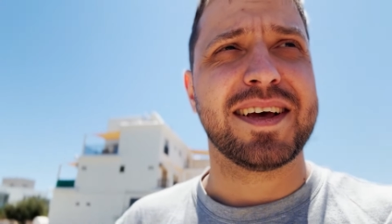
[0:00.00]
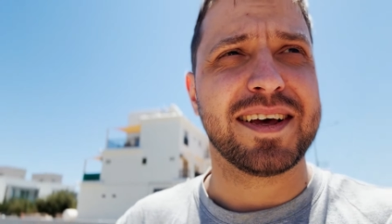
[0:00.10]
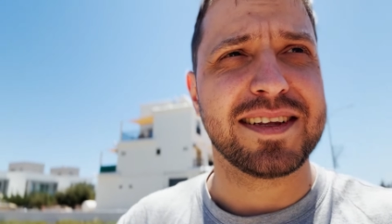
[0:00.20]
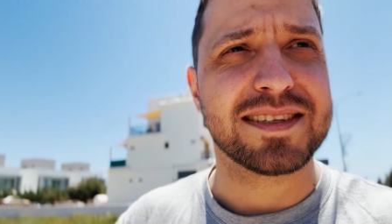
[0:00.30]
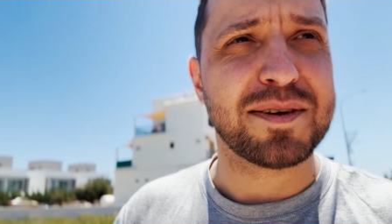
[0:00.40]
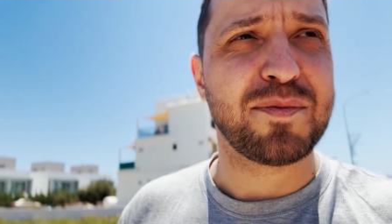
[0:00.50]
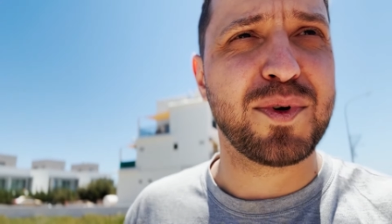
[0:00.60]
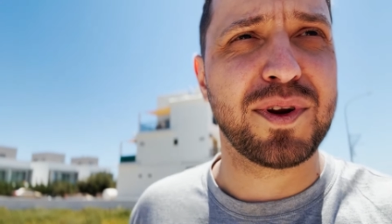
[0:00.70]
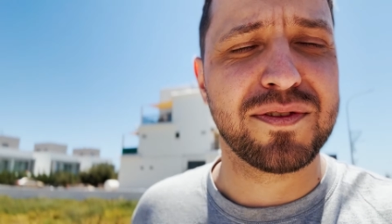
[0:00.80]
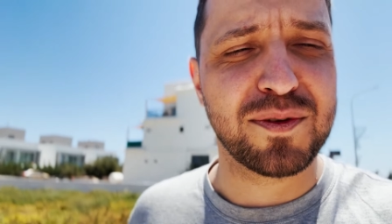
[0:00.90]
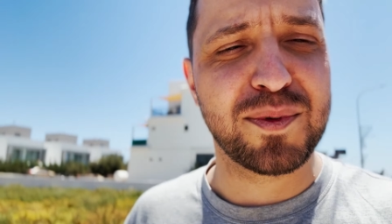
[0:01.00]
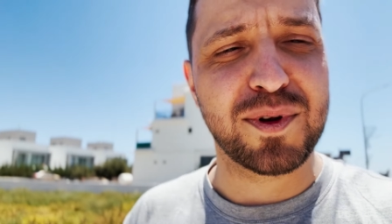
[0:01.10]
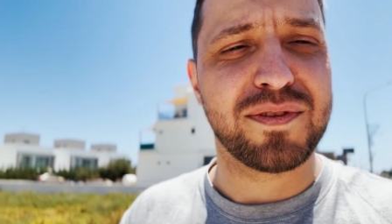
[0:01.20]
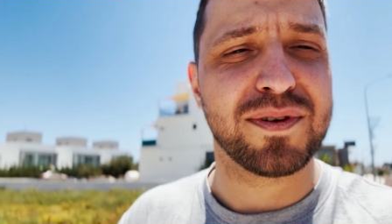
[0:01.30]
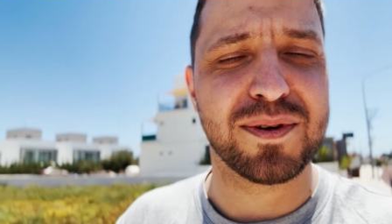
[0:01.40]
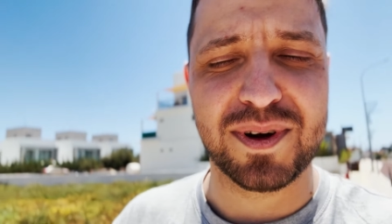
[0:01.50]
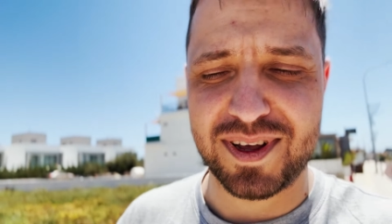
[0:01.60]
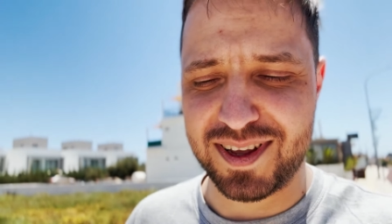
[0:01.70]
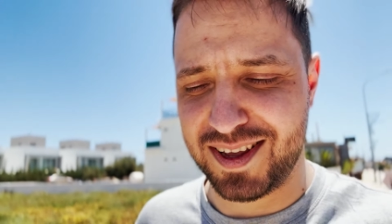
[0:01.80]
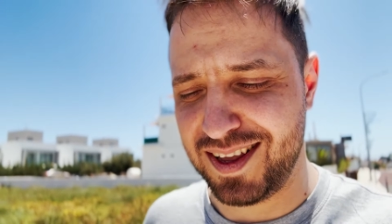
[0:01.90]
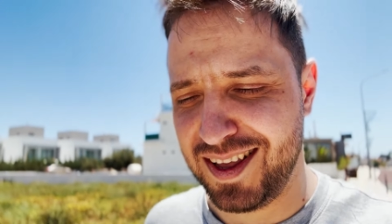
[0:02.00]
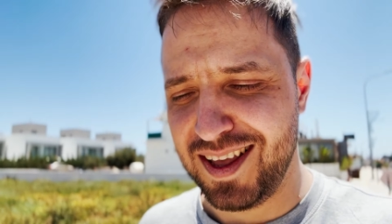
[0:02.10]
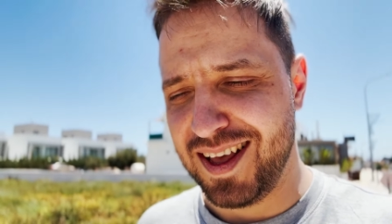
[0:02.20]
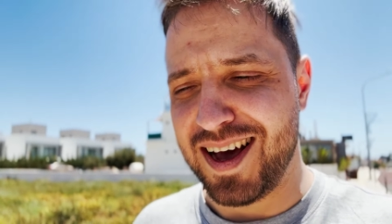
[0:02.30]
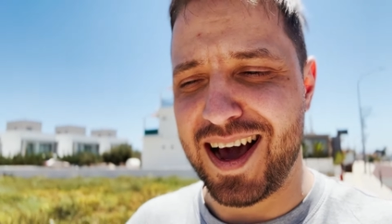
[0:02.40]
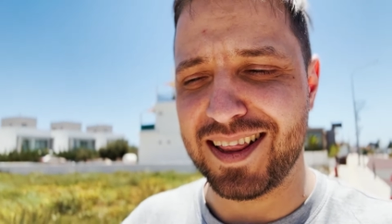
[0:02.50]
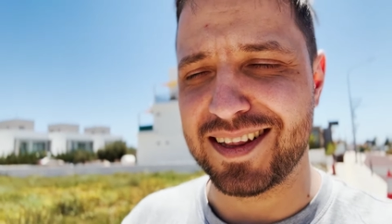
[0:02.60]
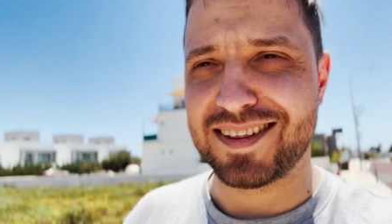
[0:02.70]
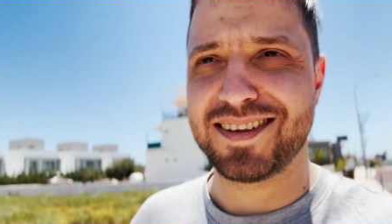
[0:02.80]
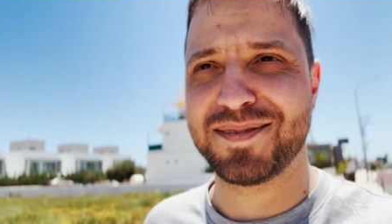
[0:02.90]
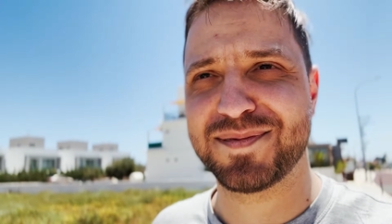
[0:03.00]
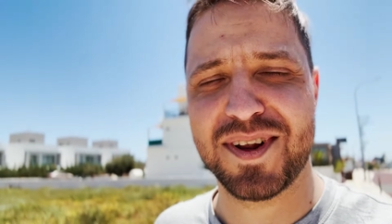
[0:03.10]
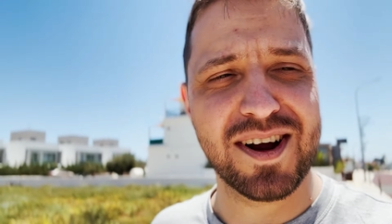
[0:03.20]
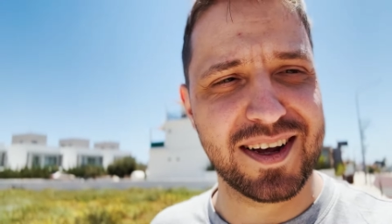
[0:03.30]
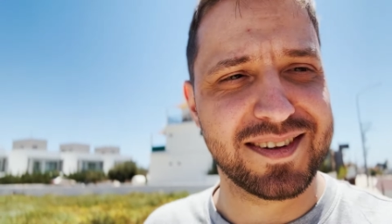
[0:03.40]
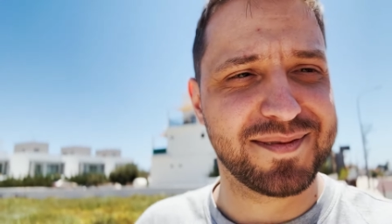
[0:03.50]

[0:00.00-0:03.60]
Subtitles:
It's a beautiful, beautiful island. Alright.